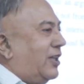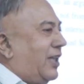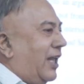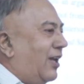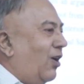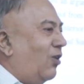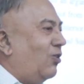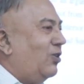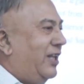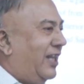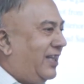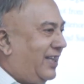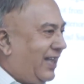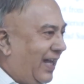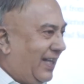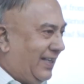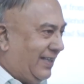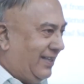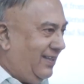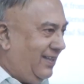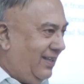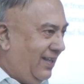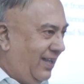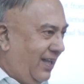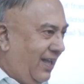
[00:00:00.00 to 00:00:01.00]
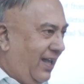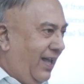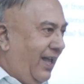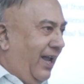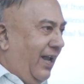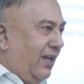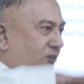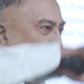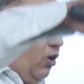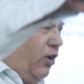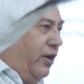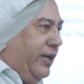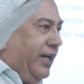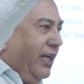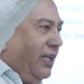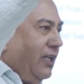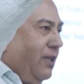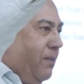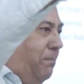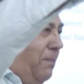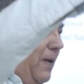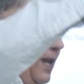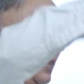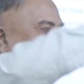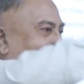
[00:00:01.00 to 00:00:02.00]
around the sun. So its
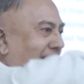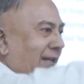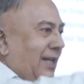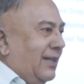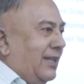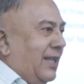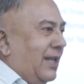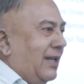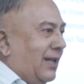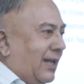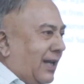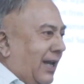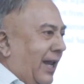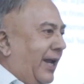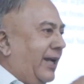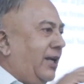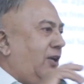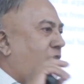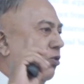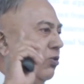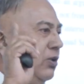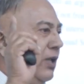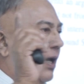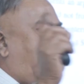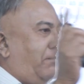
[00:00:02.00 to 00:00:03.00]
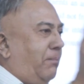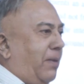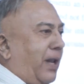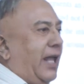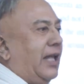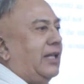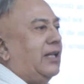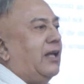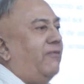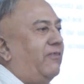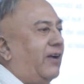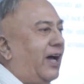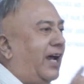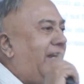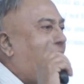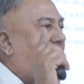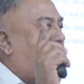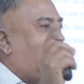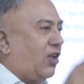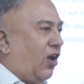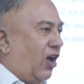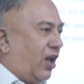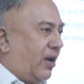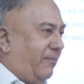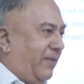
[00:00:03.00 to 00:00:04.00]
plane is inclined to the plane of Earth's
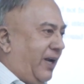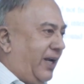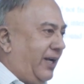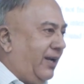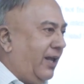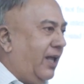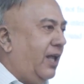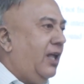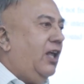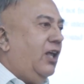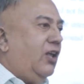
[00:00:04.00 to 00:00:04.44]
orbit.